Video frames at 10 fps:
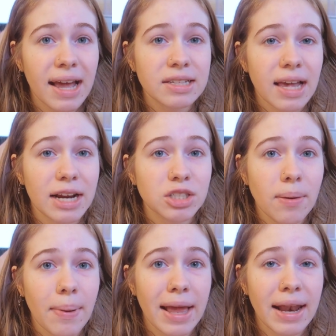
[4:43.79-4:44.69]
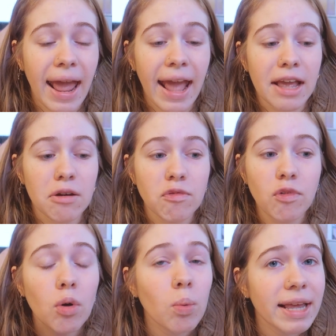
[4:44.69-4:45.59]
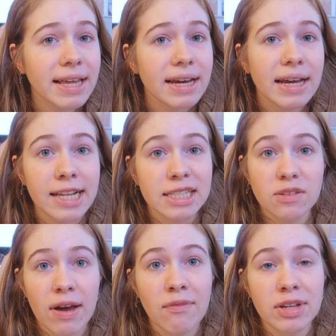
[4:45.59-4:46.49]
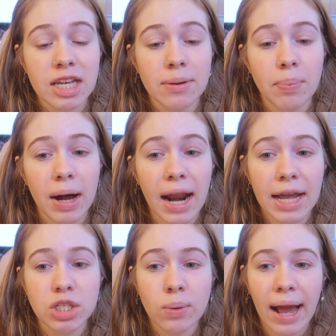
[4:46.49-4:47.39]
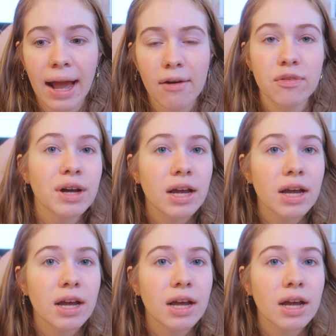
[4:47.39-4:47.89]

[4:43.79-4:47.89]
It's actually been a full week since the vet visit, but I do have